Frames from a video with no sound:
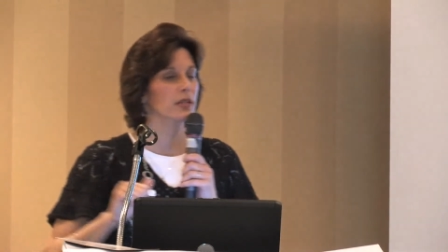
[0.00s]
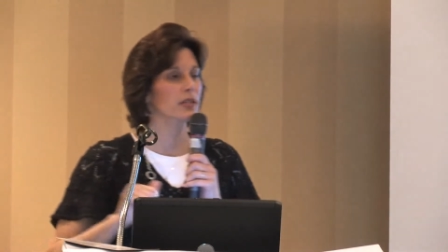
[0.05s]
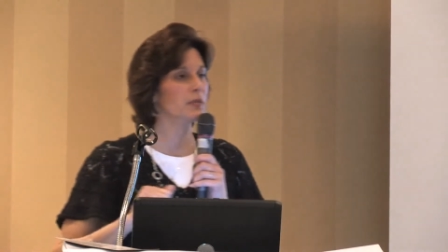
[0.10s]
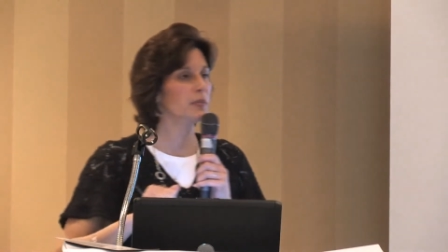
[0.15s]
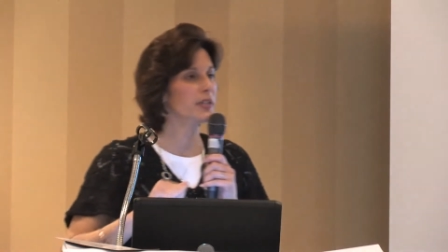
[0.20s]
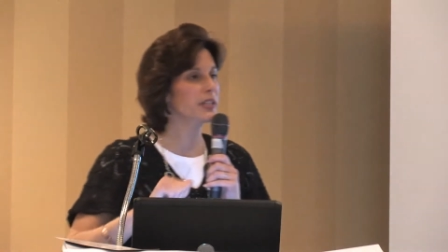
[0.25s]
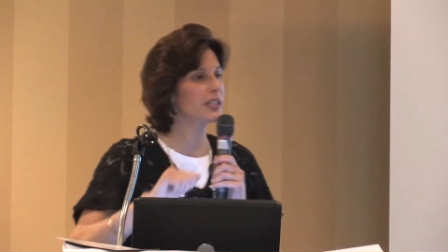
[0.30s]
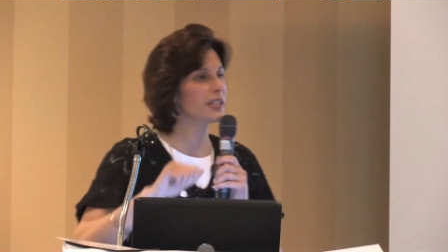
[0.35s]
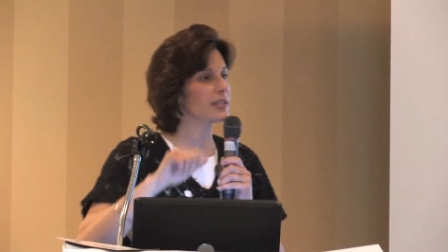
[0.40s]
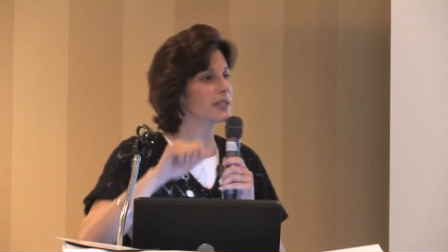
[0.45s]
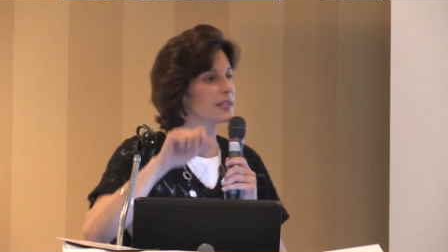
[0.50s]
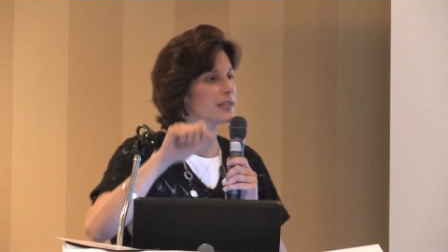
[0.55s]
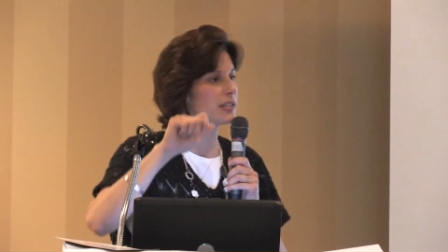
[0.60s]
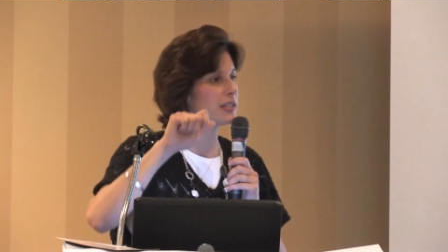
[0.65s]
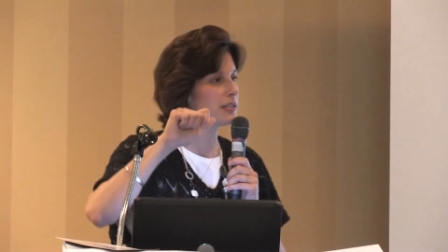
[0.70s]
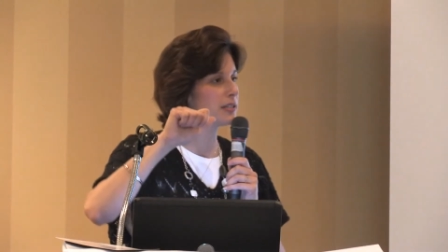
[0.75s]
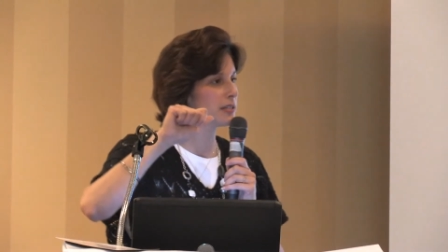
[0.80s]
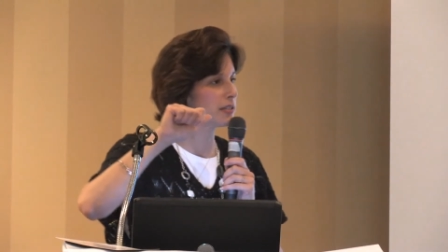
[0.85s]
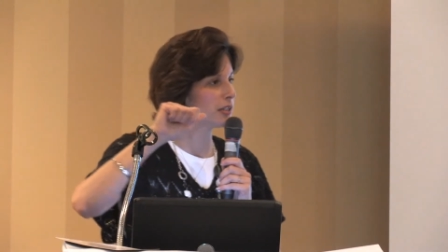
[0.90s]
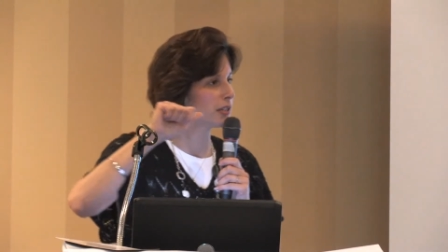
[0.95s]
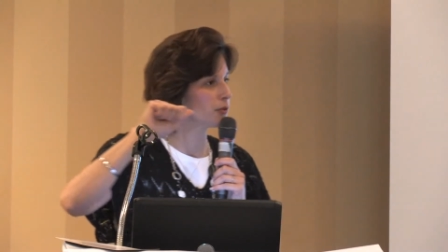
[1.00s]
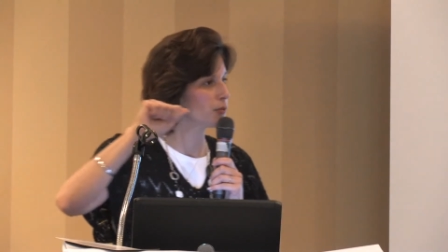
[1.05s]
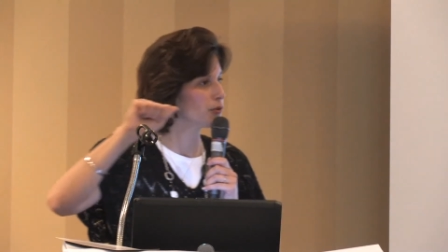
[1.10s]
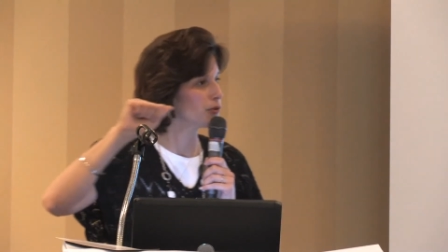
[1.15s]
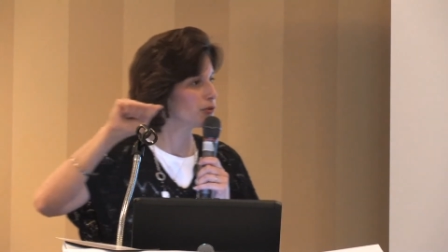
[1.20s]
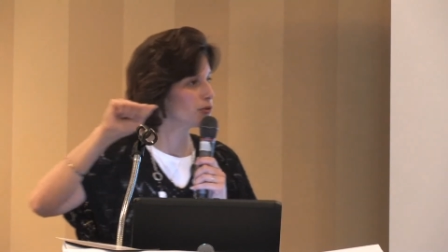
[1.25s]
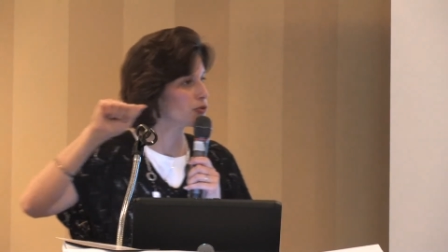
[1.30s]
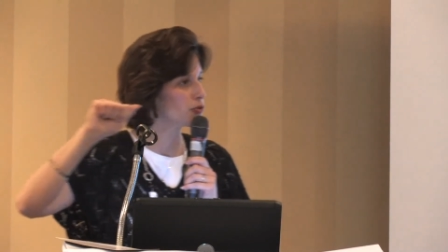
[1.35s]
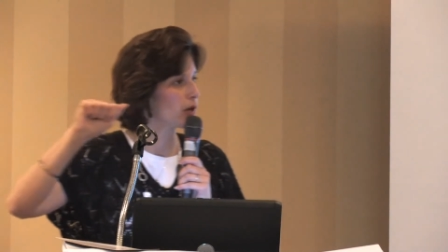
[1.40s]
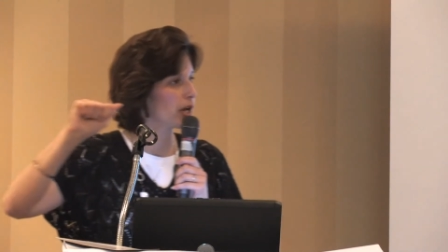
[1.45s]
anybody get seasick when
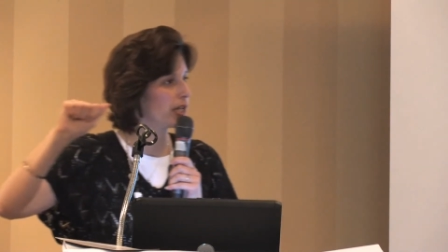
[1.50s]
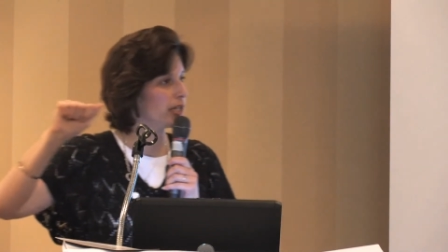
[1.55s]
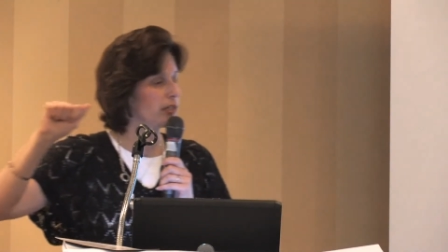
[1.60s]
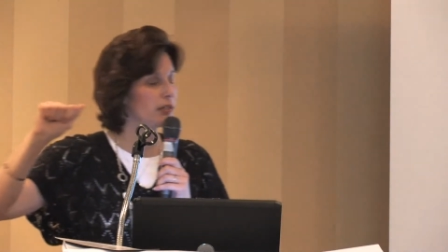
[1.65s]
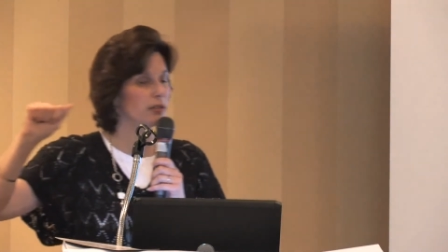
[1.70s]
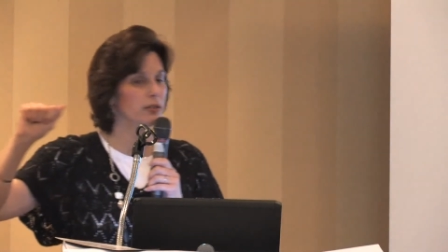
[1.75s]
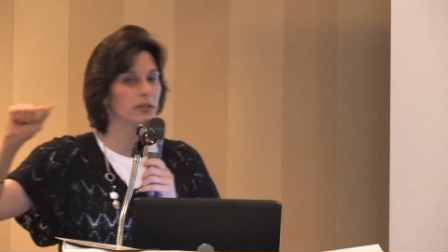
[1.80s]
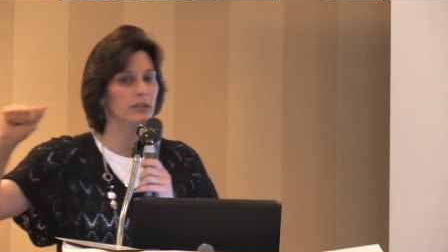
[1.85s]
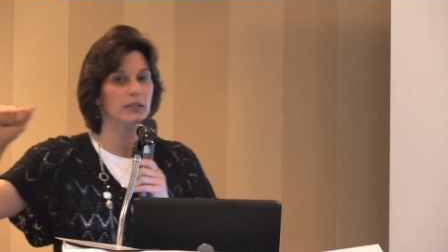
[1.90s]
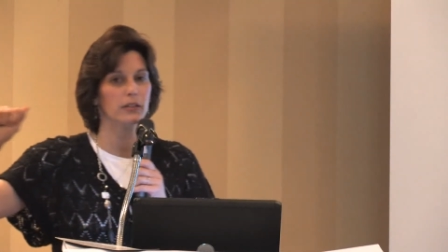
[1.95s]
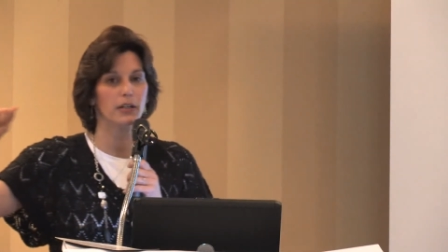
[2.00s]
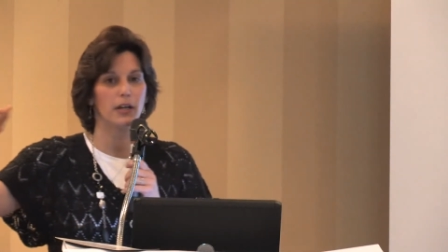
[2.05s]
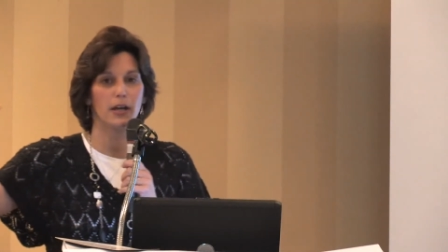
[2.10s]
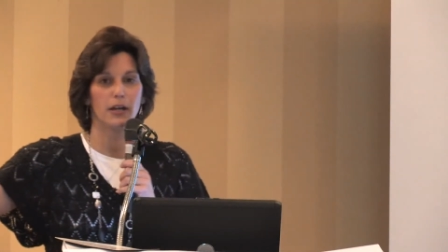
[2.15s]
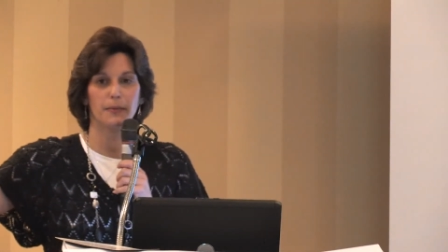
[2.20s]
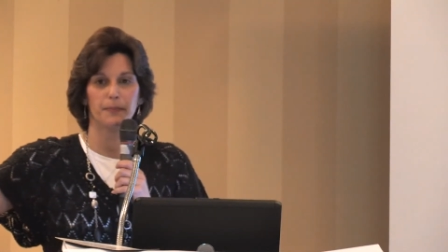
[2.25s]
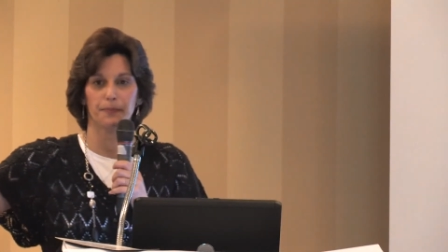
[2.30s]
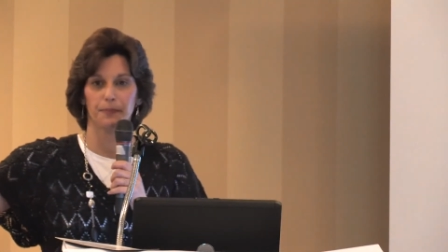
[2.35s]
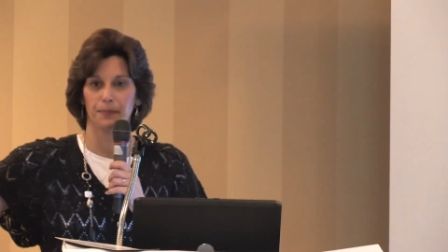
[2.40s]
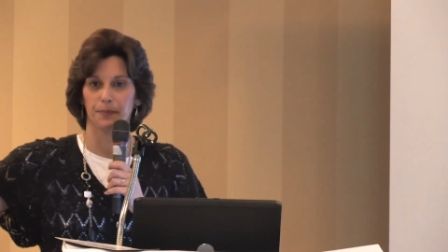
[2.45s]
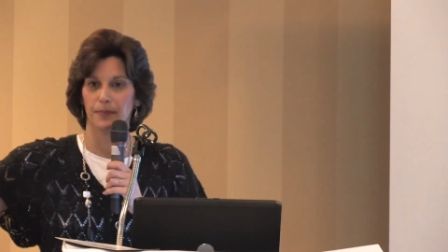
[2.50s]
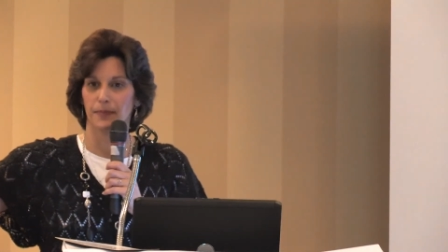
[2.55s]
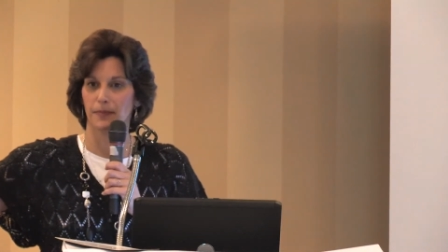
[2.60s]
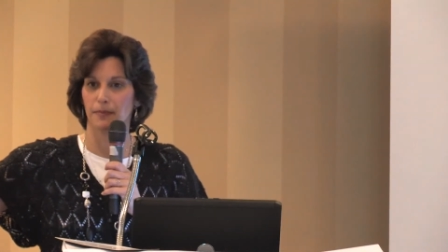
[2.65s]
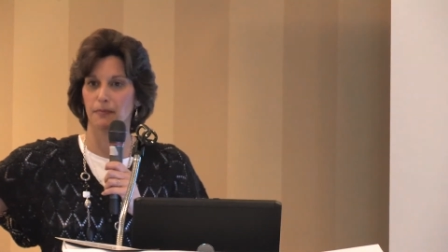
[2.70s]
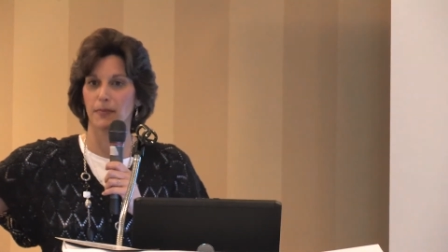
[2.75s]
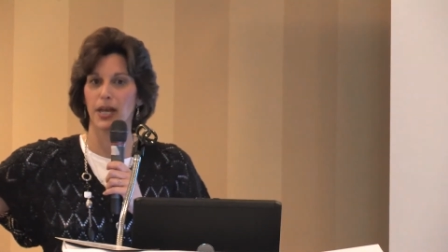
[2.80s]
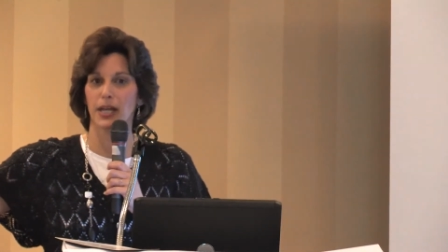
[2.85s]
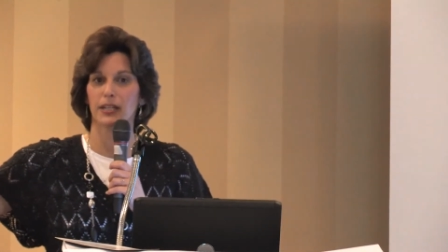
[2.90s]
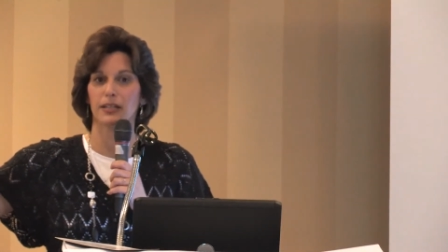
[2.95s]
they're dragging their
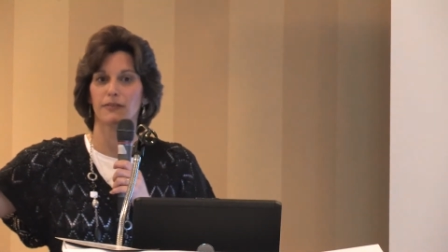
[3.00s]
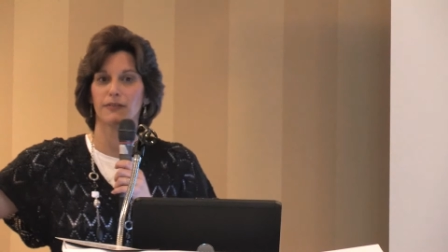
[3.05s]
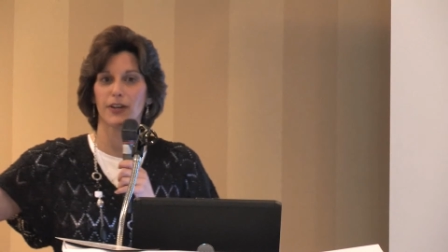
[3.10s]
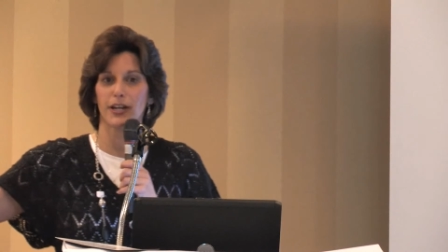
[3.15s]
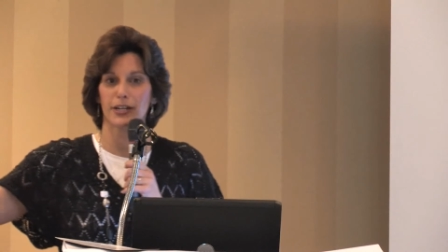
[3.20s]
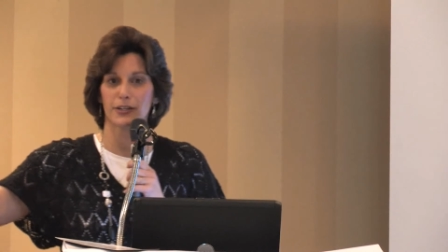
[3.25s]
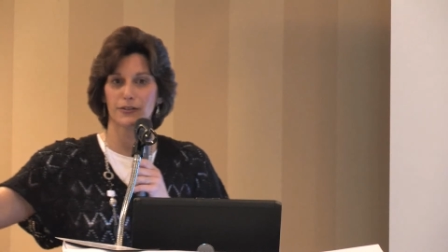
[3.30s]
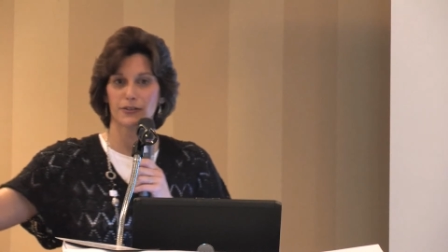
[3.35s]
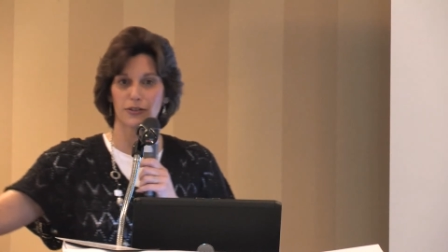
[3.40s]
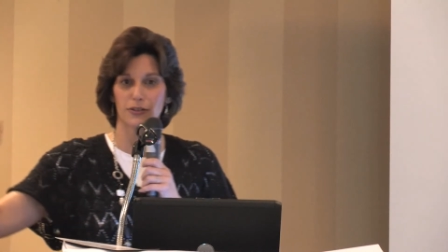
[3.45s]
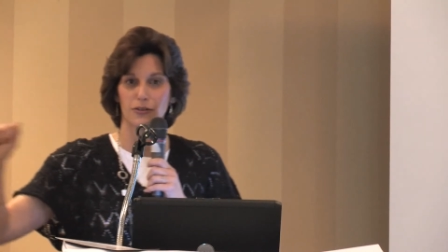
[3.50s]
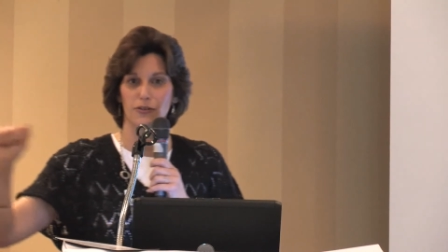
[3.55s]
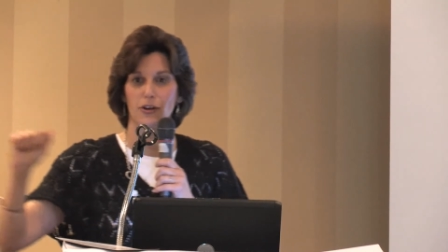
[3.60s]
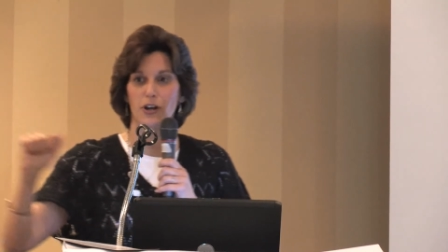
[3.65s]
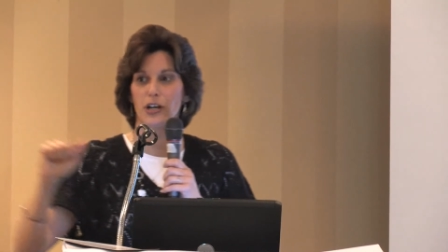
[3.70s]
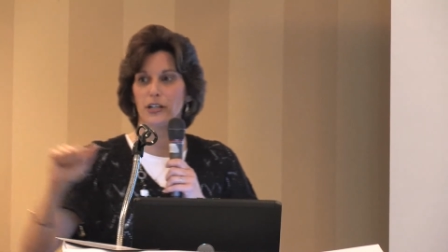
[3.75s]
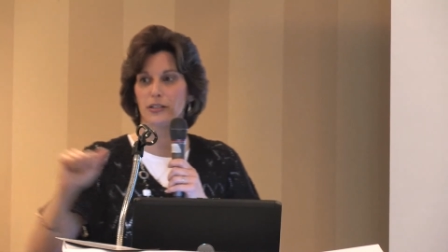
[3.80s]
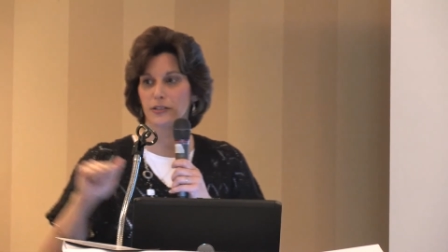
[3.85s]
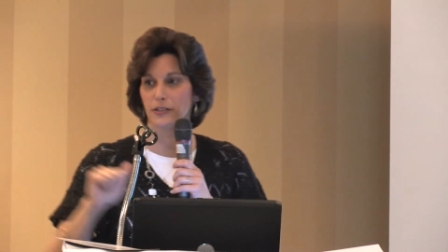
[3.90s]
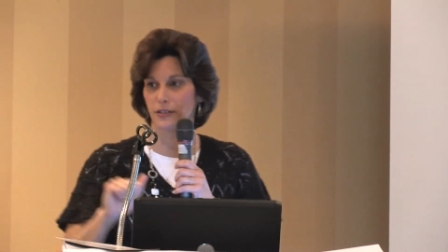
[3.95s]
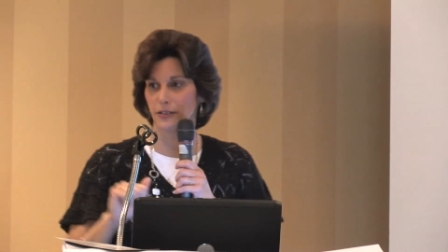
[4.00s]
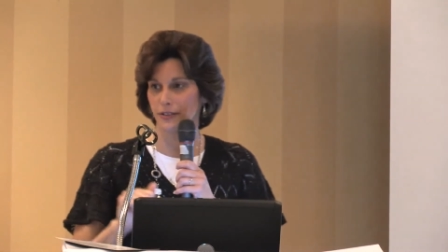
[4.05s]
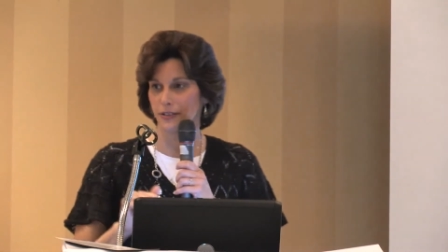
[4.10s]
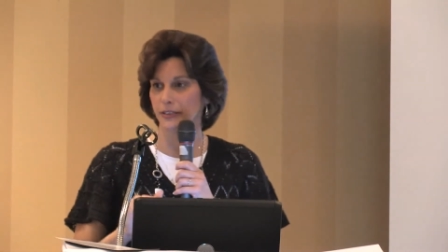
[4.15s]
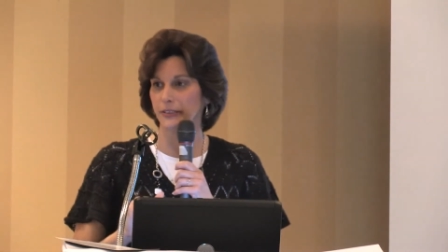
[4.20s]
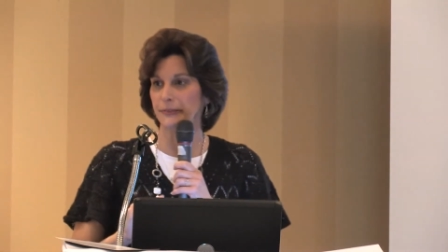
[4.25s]
magnifiers across?